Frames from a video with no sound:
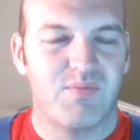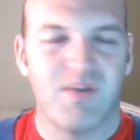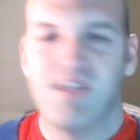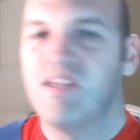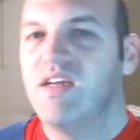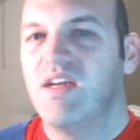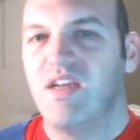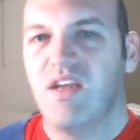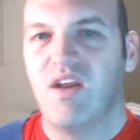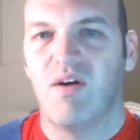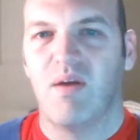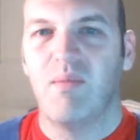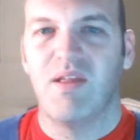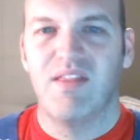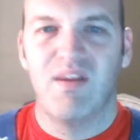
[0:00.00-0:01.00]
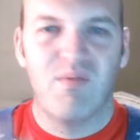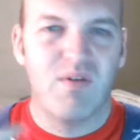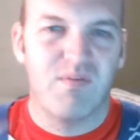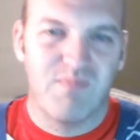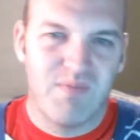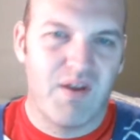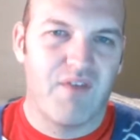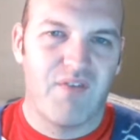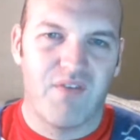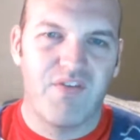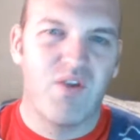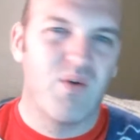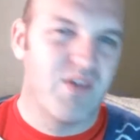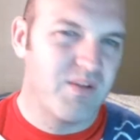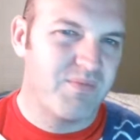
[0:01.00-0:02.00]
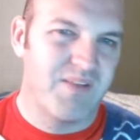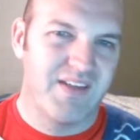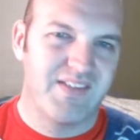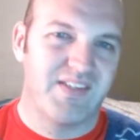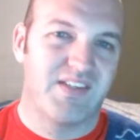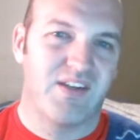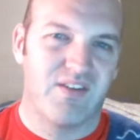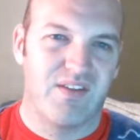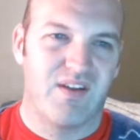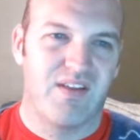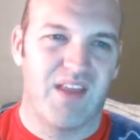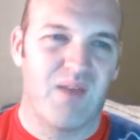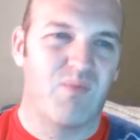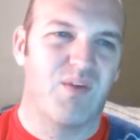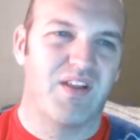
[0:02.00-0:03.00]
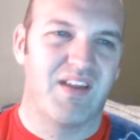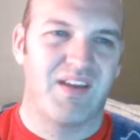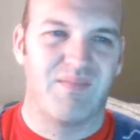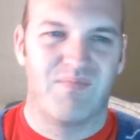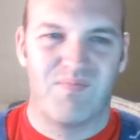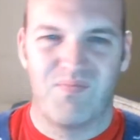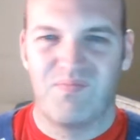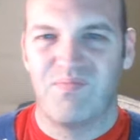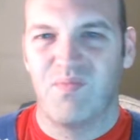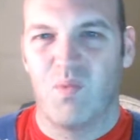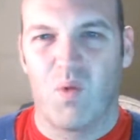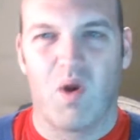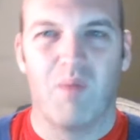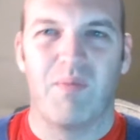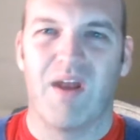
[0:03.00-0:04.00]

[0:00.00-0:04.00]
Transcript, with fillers: But you know, I mean, there were a, few other places here or there that really weren't.